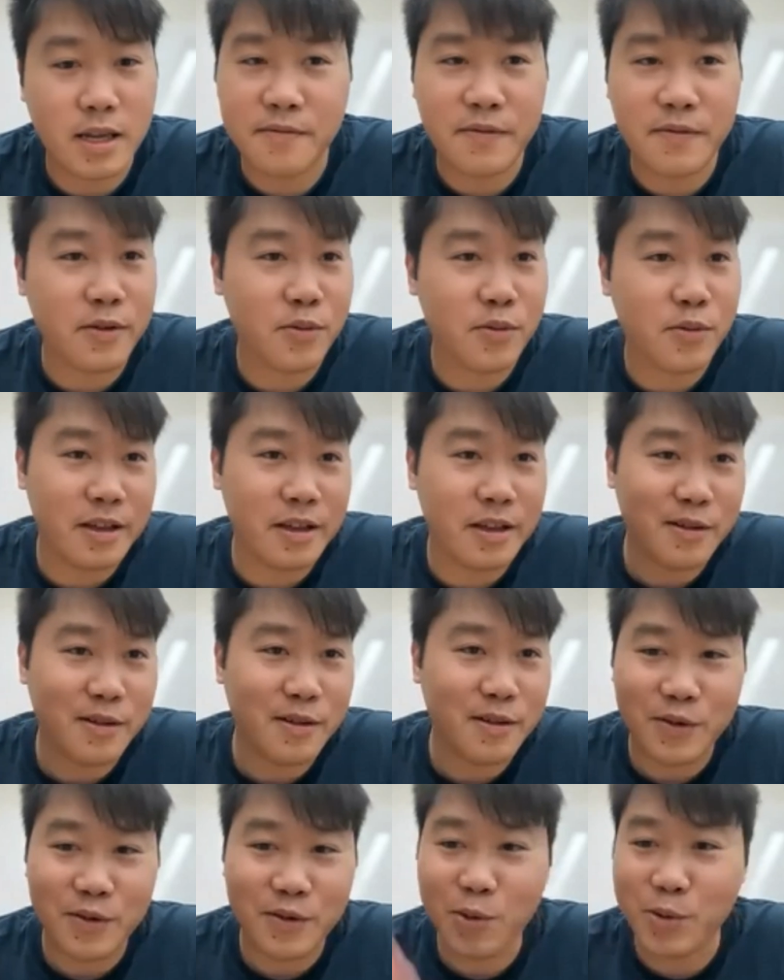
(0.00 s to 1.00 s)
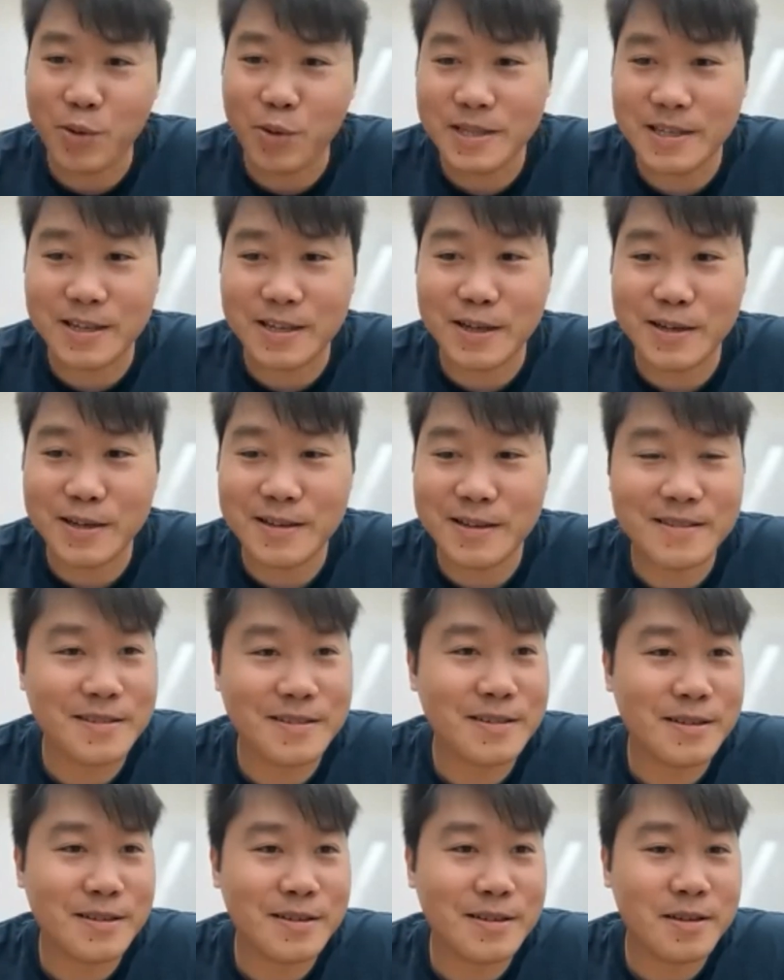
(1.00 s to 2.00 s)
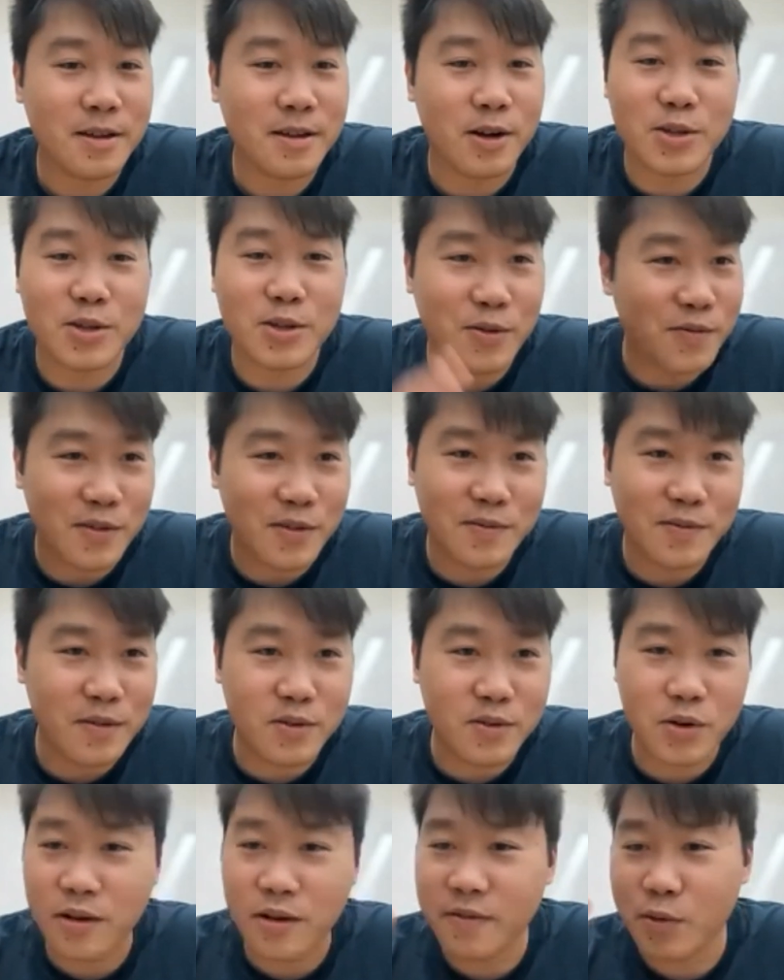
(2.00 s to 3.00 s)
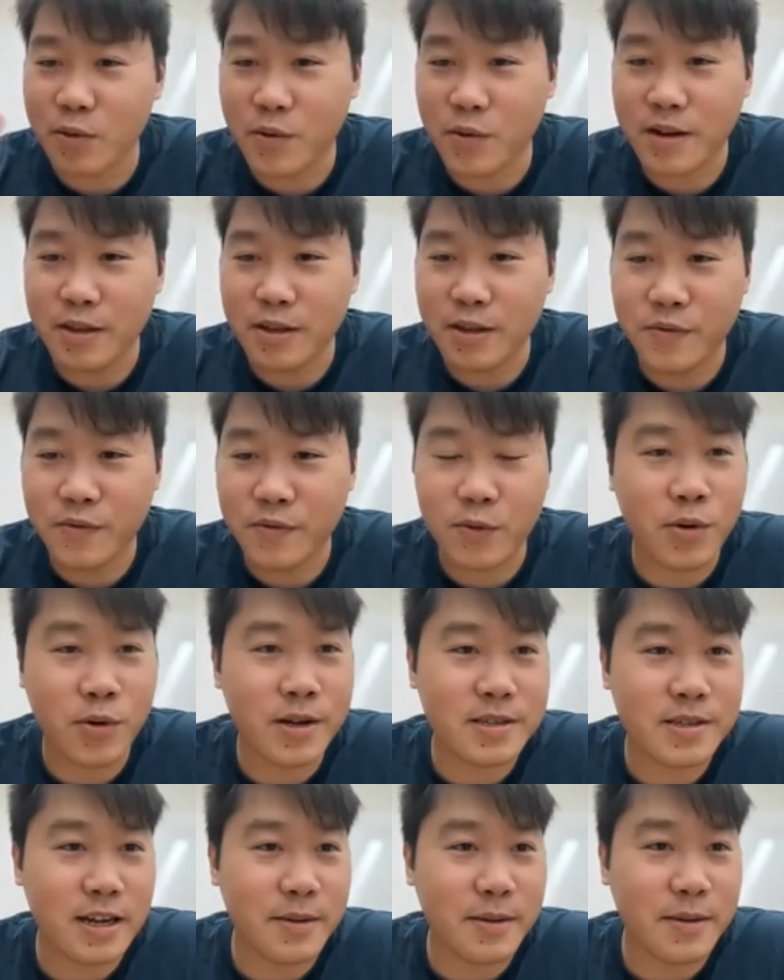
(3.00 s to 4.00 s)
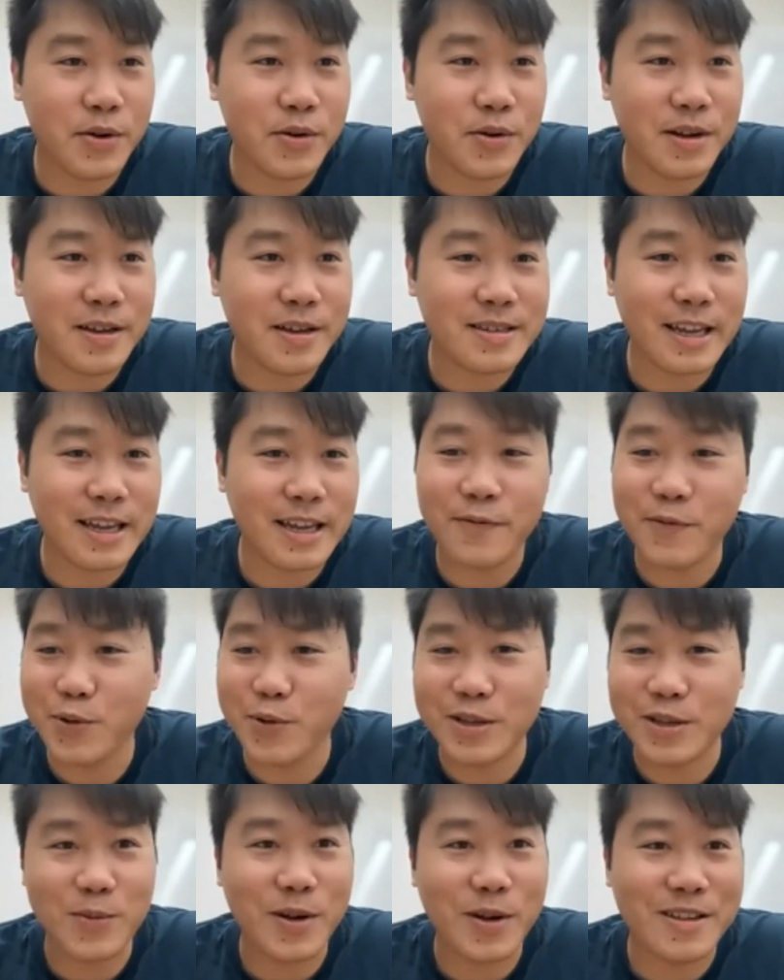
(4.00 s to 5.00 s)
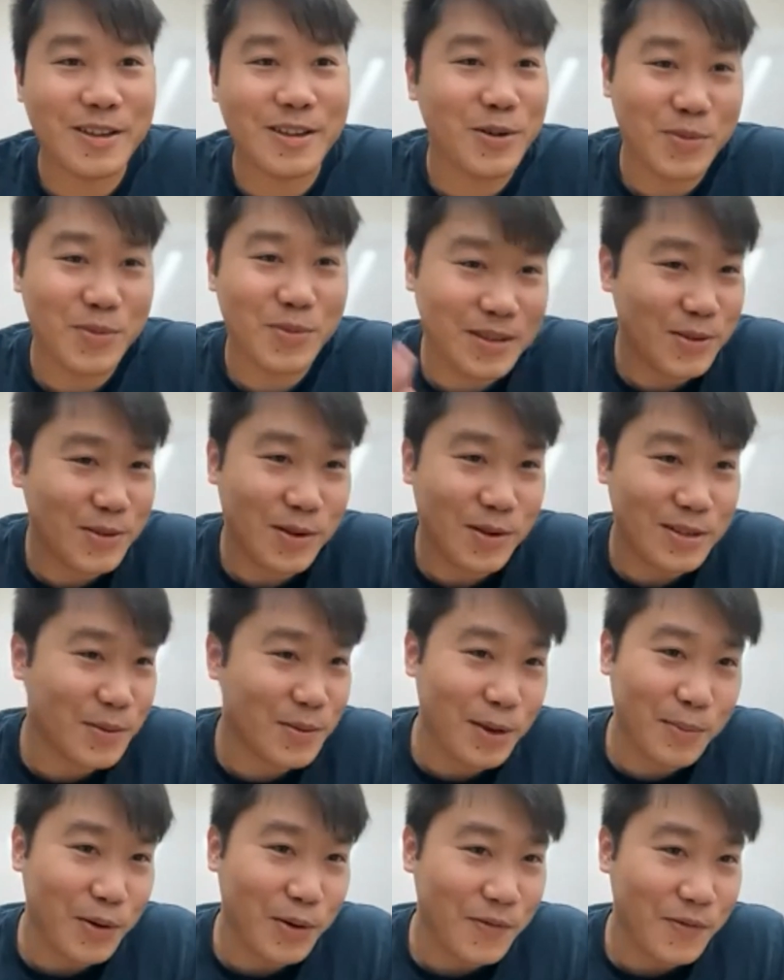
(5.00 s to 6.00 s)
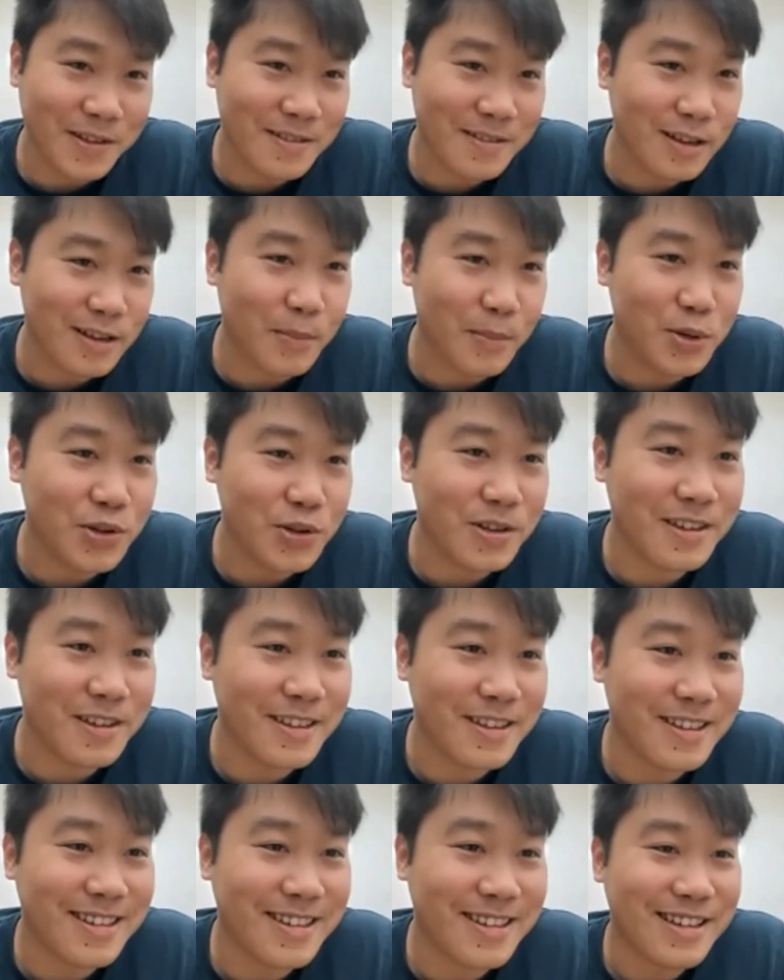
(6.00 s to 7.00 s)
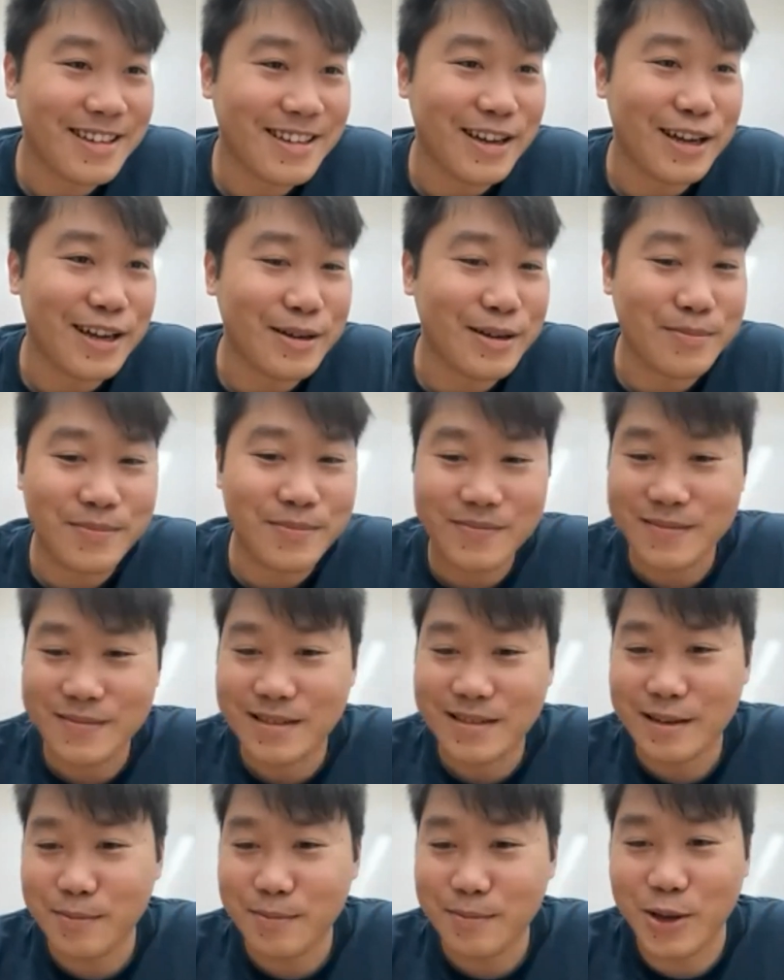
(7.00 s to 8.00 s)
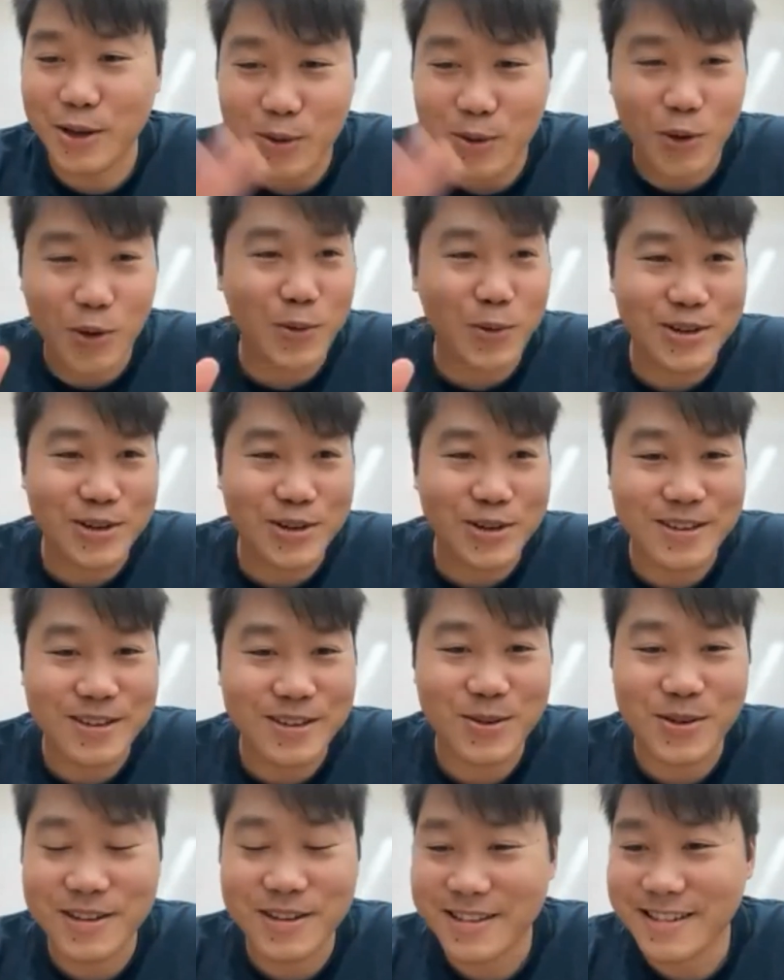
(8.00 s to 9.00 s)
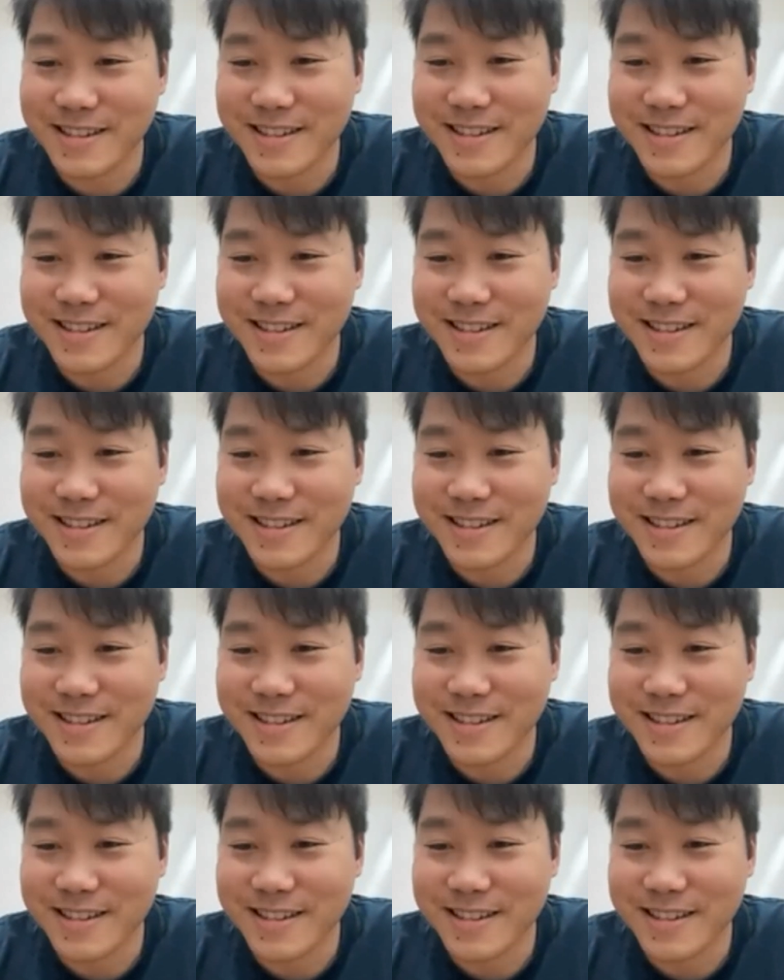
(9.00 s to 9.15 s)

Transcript: if anyone, yeah, if anyone wants to. Also, if, if Srinath, you want, you know, if you want to talk about uh, Cyclefold as well, you know, this would also be a perfect opportunity. Um, but yeah, no pressure as well.